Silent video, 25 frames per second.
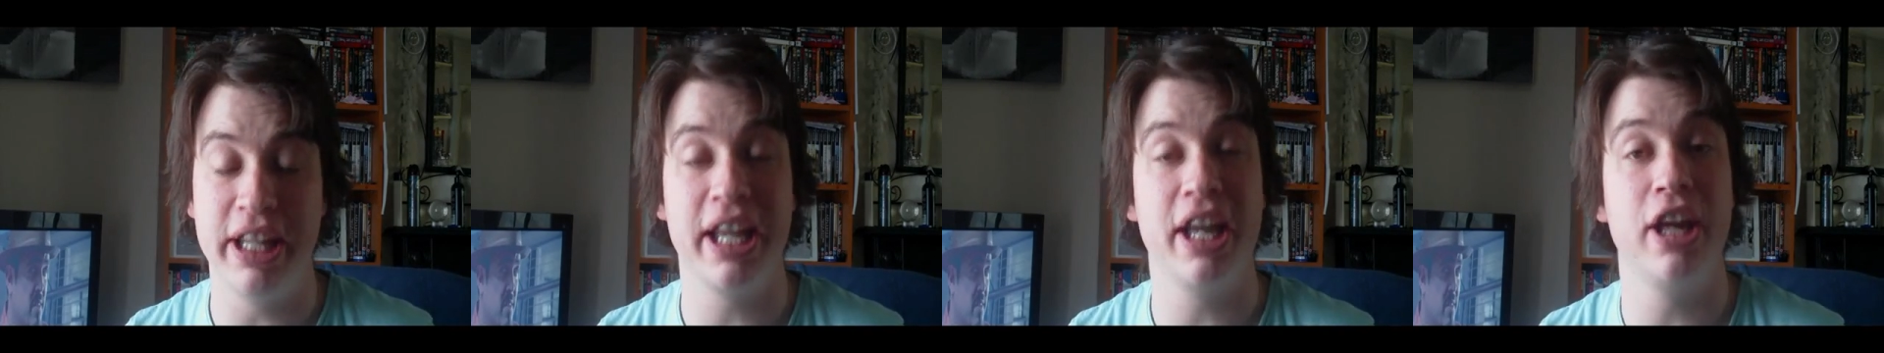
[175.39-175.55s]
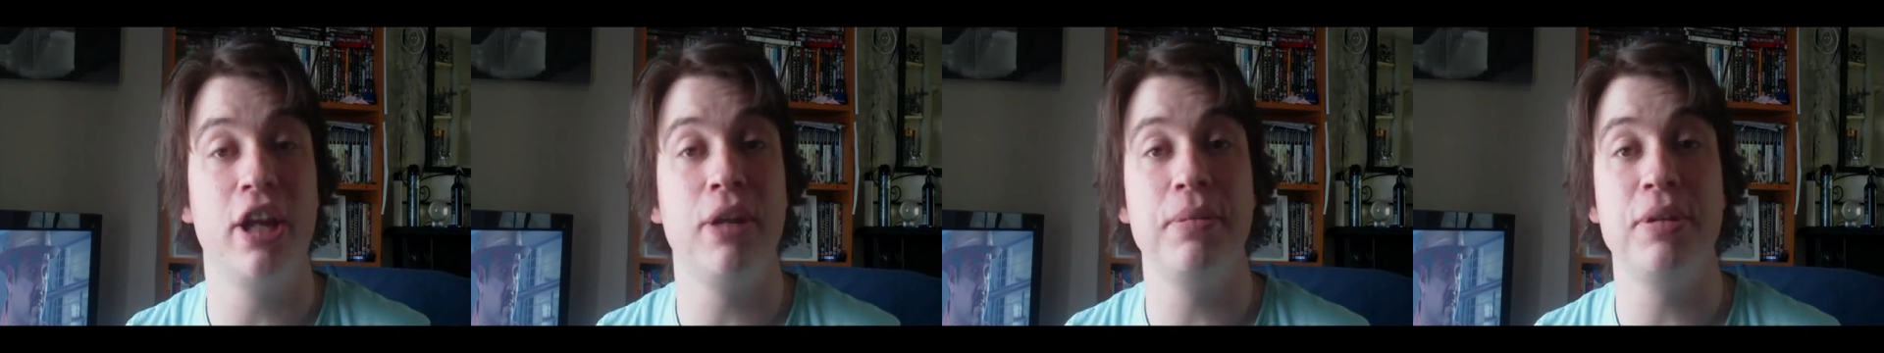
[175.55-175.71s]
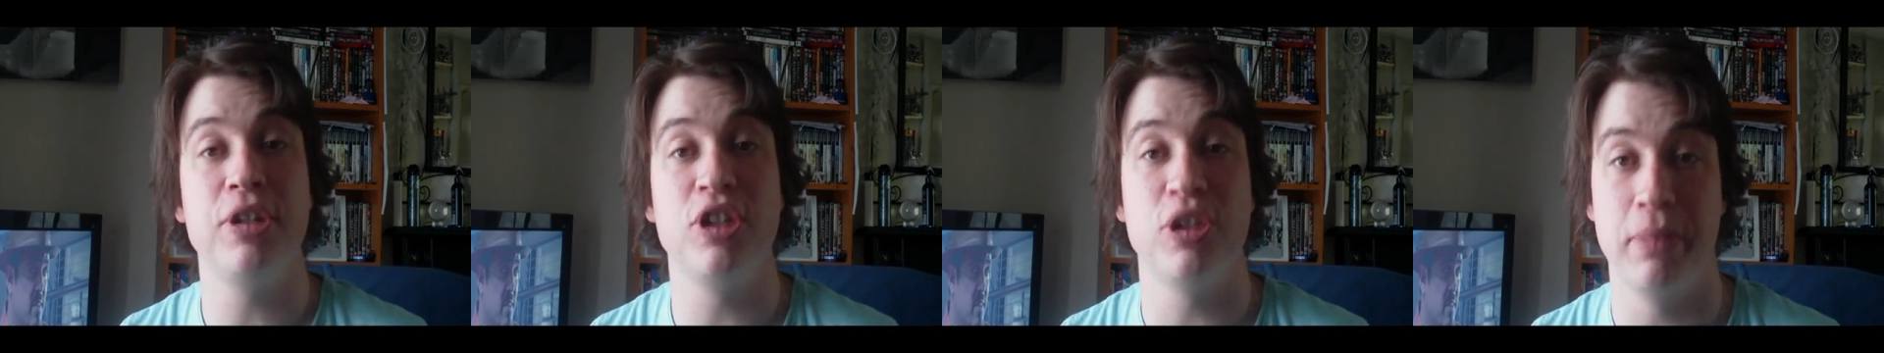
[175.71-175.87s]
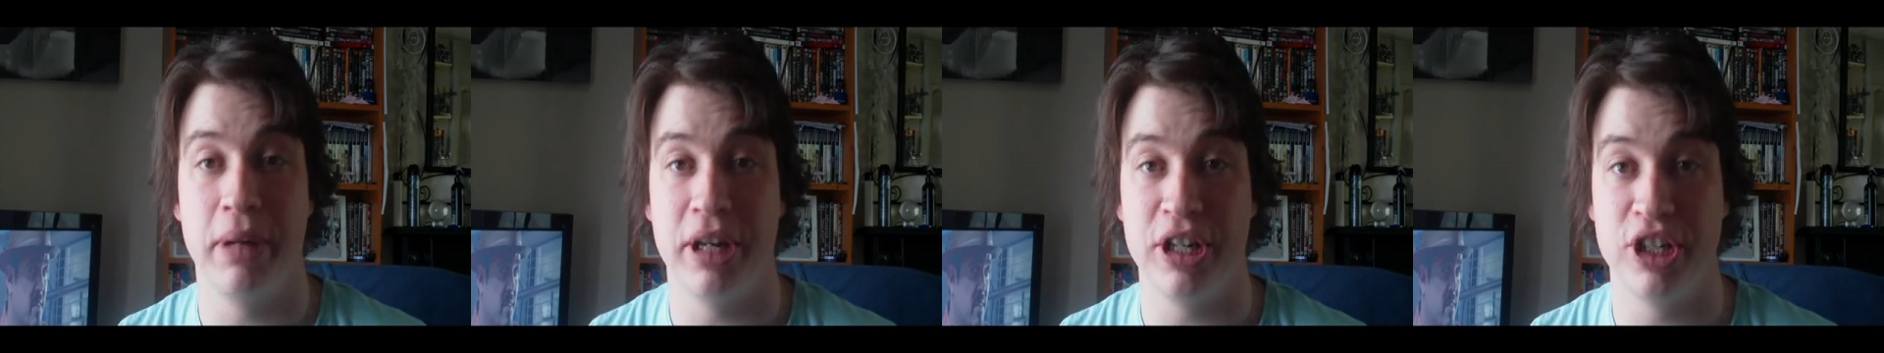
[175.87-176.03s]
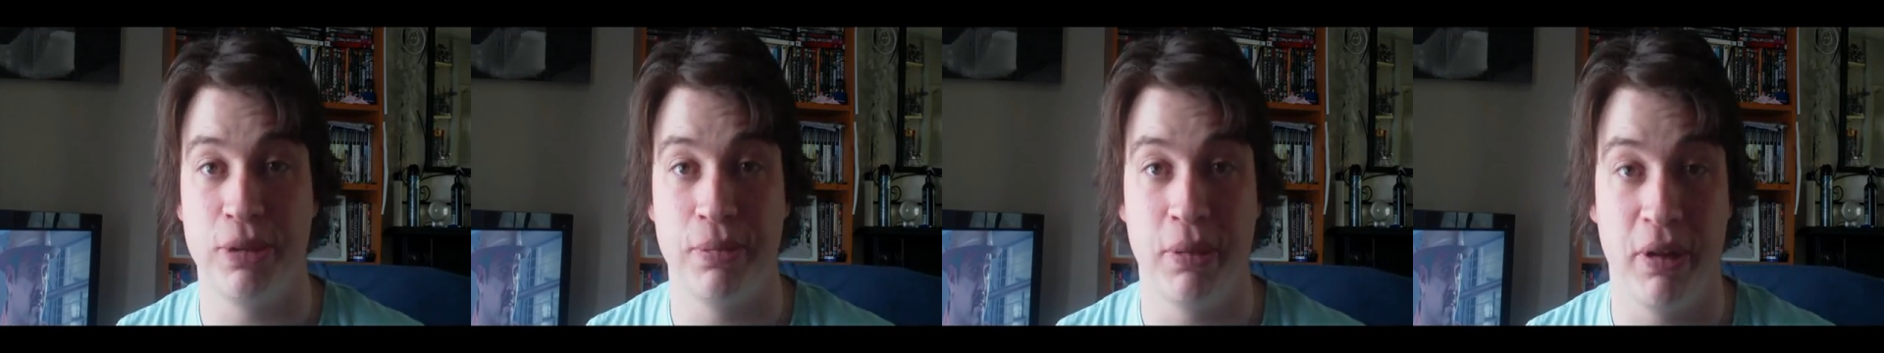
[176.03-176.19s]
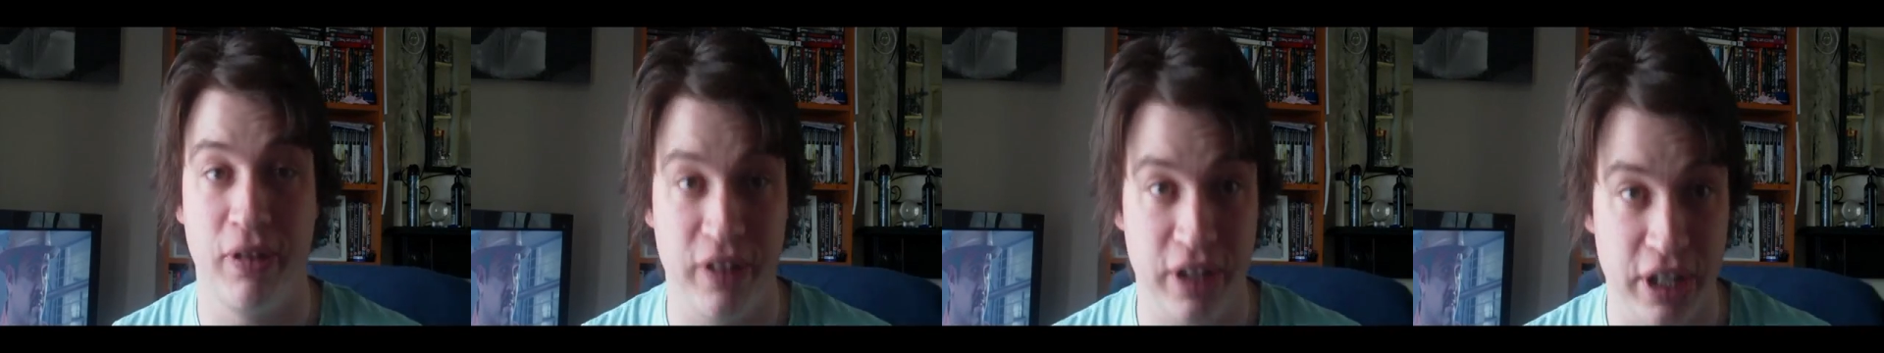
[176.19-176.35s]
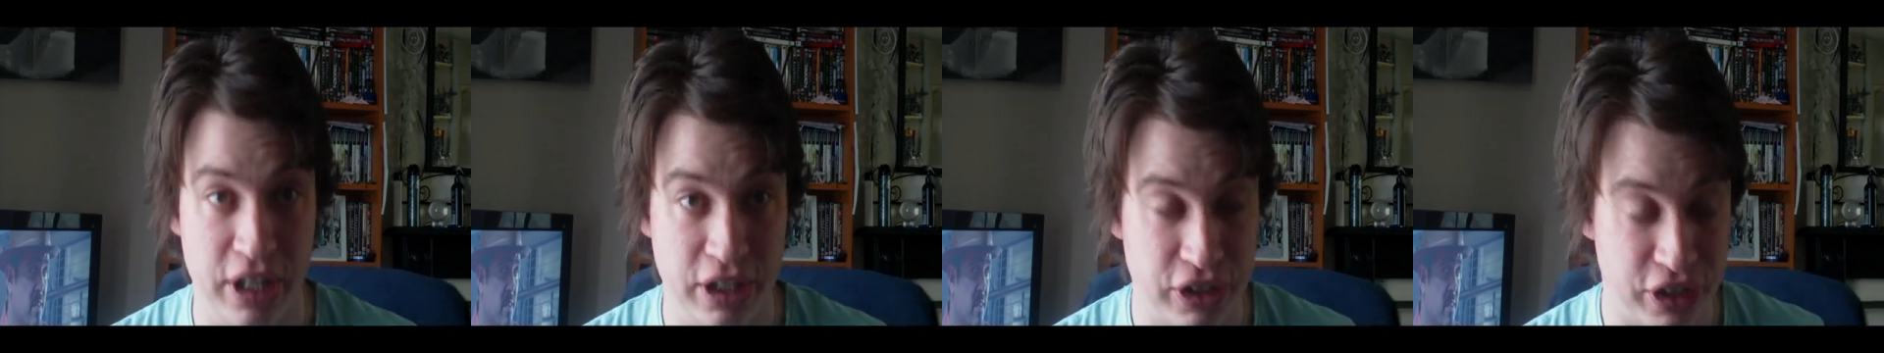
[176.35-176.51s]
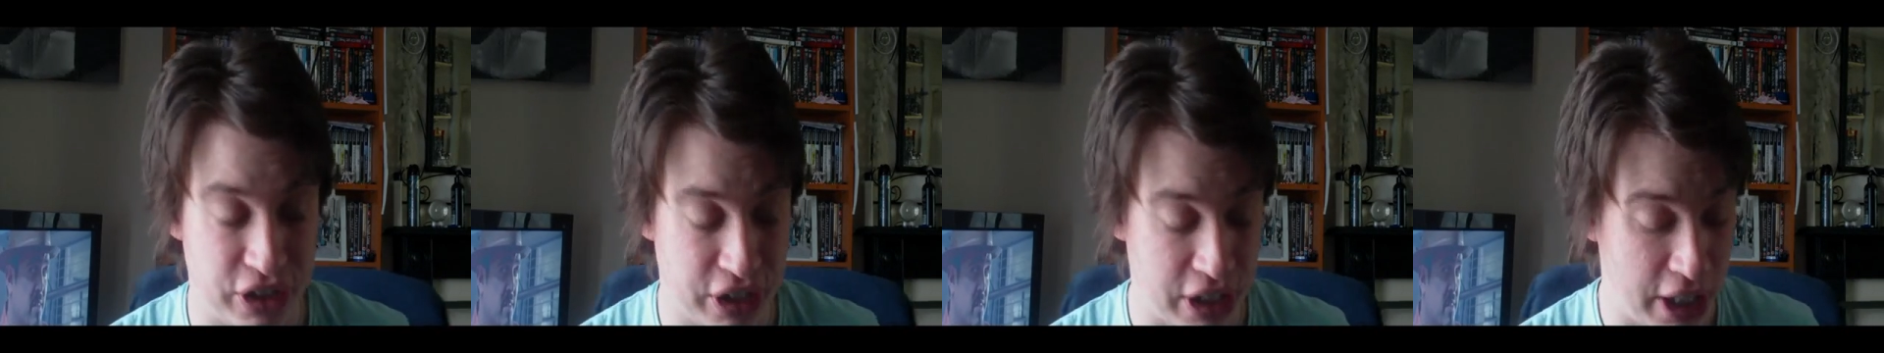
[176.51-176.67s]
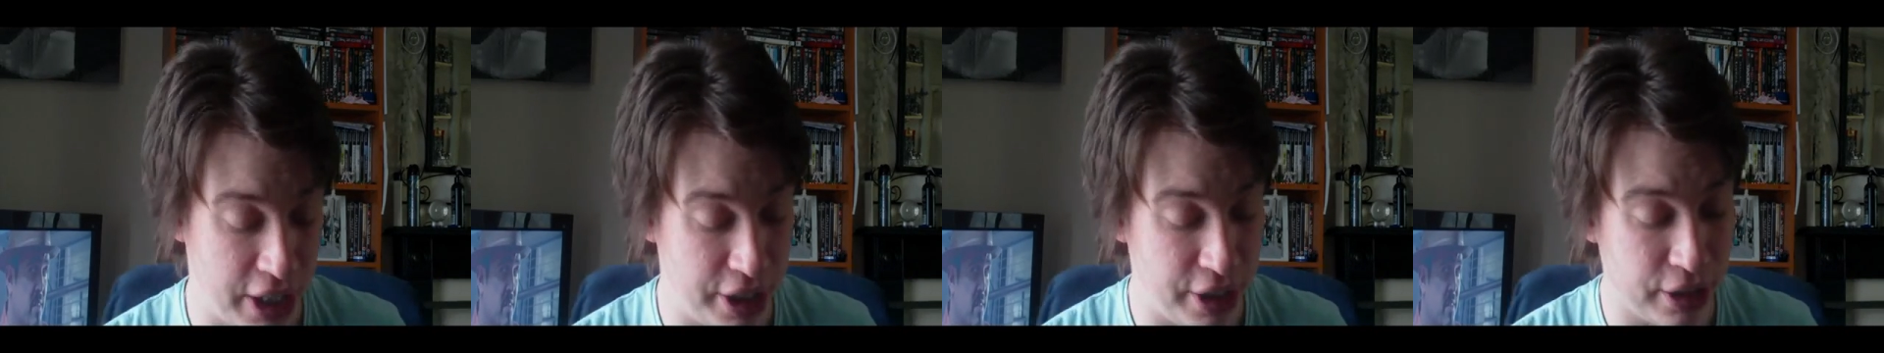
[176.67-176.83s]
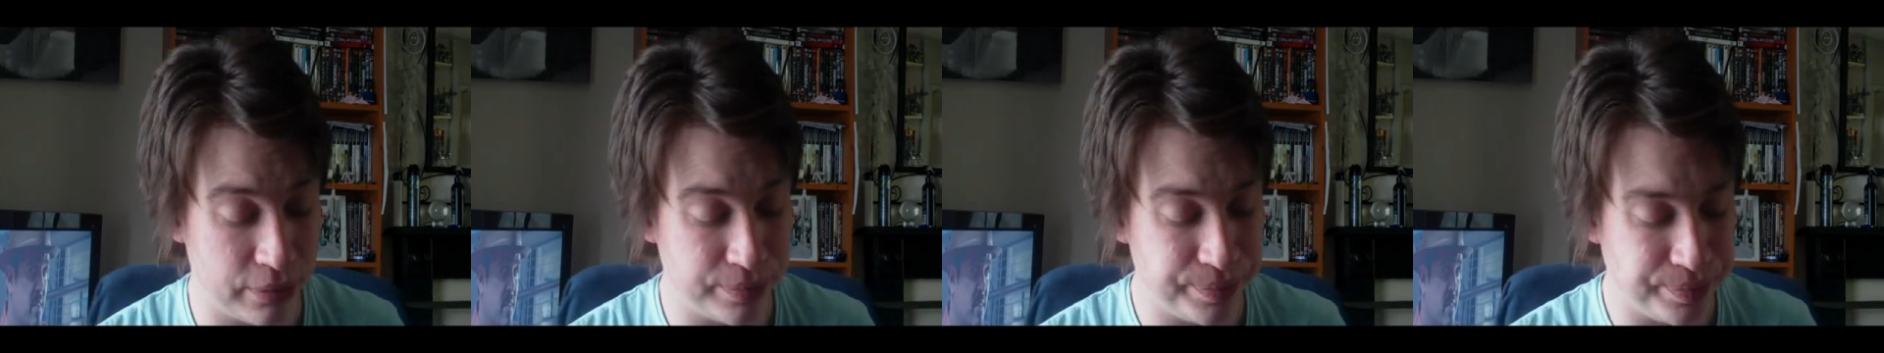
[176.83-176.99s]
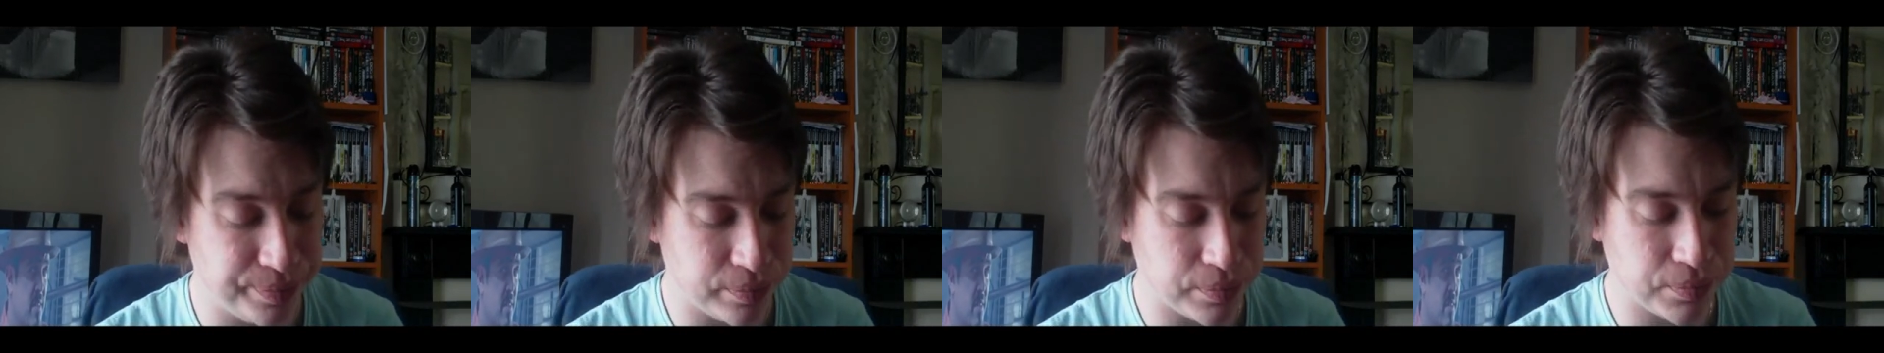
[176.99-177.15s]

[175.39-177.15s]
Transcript: they're going to be smashed up on the inside.